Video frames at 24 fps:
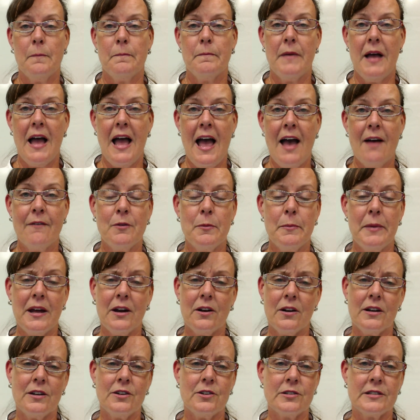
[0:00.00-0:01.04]
have a better
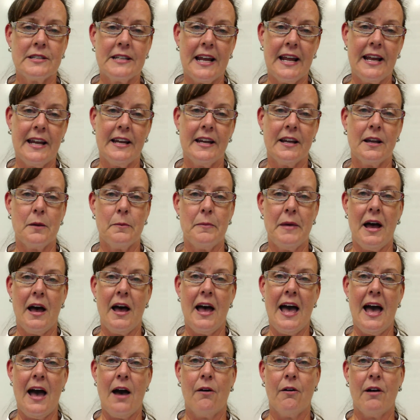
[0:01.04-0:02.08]
understanding about
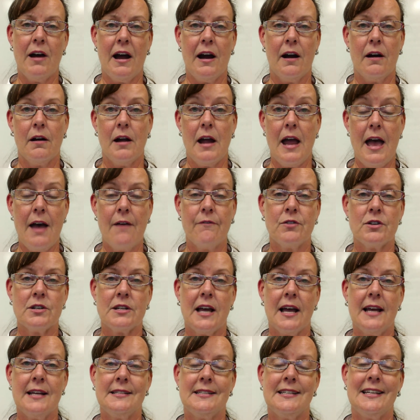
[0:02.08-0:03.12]
how our
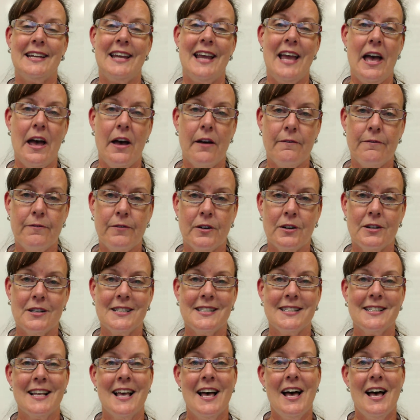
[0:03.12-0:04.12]
advertising efforts